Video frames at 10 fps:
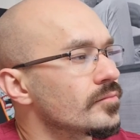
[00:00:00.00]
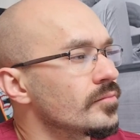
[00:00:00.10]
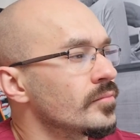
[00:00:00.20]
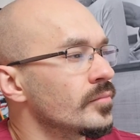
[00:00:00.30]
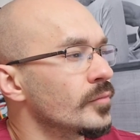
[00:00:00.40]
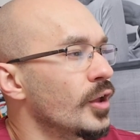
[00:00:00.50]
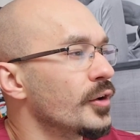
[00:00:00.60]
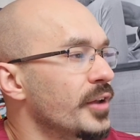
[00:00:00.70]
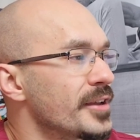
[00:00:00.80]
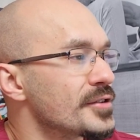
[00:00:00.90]
Hmm,
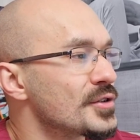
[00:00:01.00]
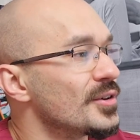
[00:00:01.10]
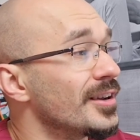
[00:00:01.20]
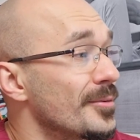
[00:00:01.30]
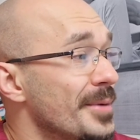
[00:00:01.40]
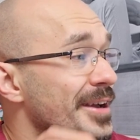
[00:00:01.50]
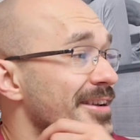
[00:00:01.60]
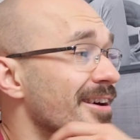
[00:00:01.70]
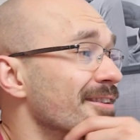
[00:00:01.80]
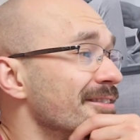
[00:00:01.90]
okay, he's doing a little bit
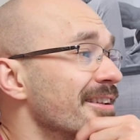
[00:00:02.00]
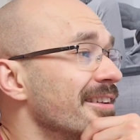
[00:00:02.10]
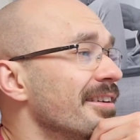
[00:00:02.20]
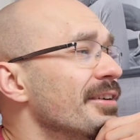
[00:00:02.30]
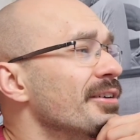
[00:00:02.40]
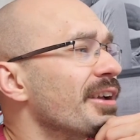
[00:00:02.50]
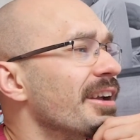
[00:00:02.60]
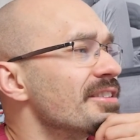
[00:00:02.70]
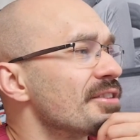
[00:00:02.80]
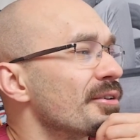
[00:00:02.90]
of gardening.
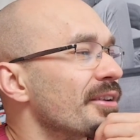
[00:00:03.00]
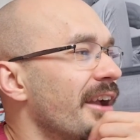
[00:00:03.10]
Okay, so